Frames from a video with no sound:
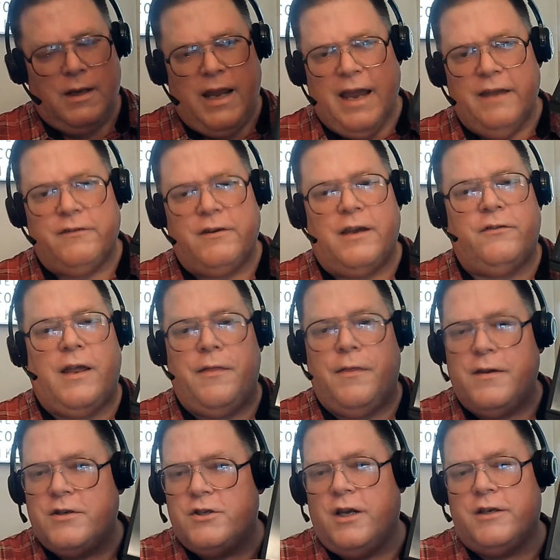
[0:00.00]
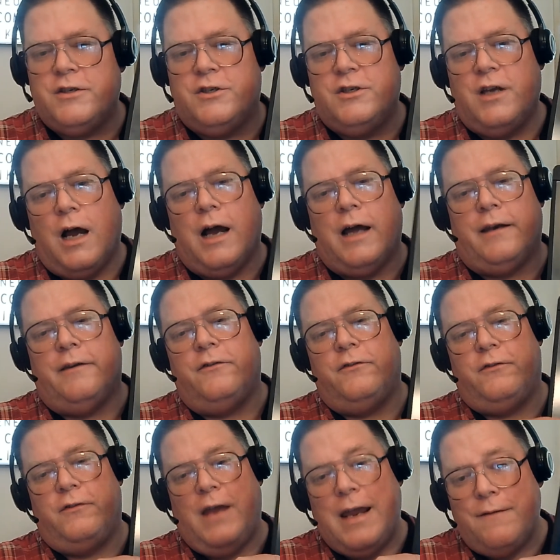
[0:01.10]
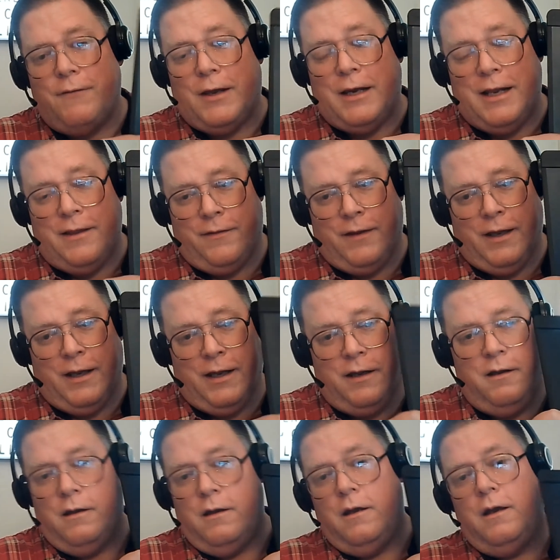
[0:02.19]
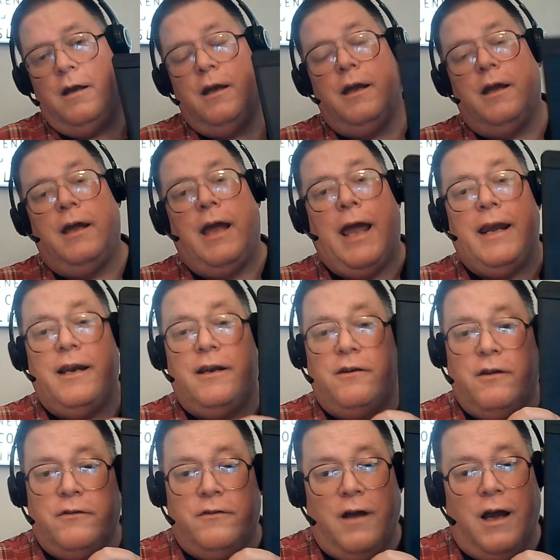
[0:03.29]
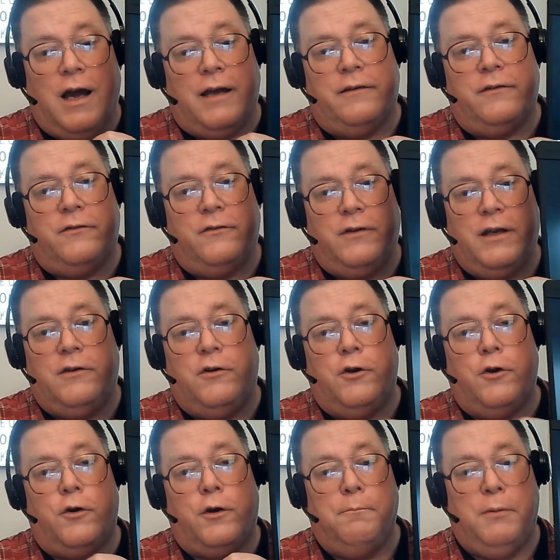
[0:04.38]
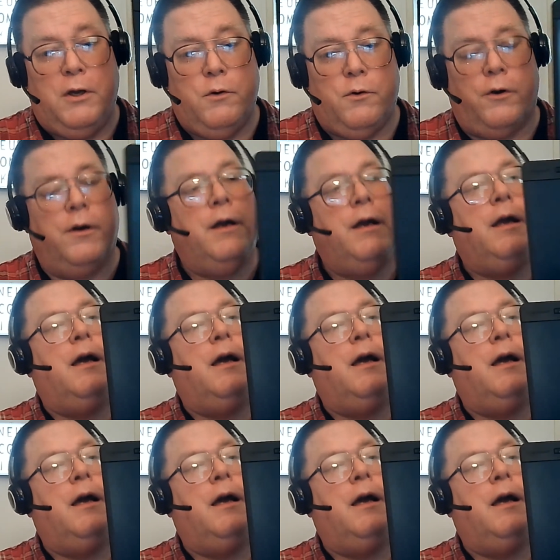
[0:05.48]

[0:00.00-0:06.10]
As I say, this does not save anything, and it does not sync to your computer.